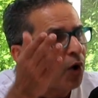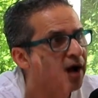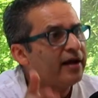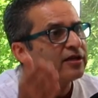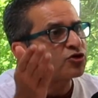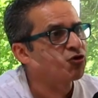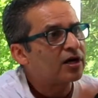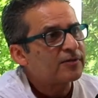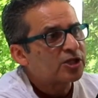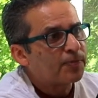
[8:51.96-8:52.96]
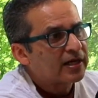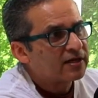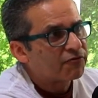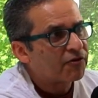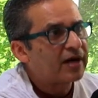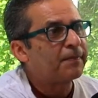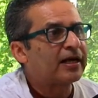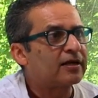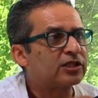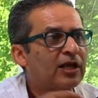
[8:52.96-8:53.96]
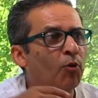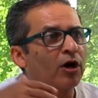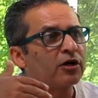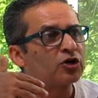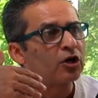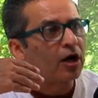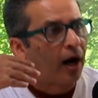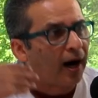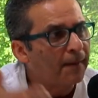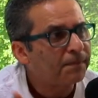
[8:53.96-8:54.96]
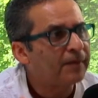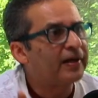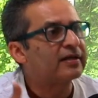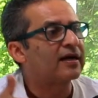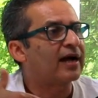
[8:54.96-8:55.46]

why astronomers picked infrared, because they wanted to complement the